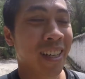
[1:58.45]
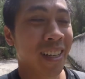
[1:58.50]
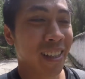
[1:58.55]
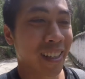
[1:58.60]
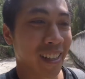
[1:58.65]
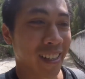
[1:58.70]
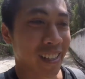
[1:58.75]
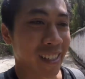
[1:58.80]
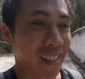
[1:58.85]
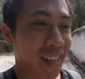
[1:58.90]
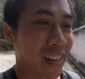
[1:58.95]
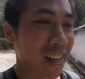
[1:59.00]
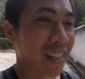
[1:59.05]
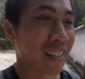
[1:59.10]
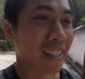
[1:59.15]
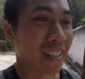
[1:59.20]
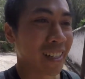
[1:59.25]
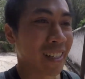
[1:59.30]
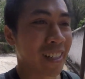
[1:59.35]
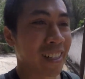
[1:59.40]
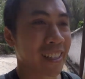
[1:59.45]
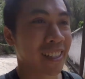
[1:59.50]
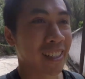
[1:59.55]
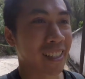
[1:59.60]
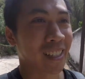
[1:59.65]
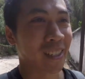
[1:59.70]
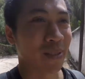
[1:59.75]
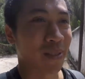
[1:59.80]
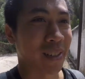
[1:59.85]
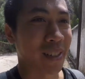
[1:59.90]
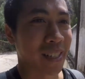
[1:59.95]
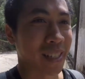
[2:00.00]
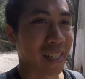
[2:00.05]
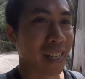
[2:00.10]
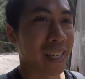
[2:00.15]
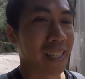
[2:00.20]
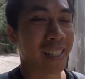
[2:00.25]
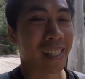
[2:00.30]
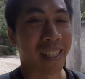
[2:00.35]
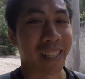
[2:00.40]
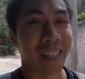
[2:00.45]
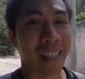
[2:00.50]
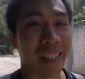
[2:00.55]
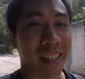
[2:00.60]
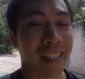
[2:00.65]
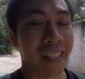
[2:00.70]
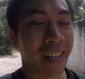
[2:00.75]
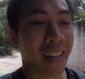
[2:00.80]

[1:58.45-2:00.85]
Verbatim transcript: the sun, the different sites here.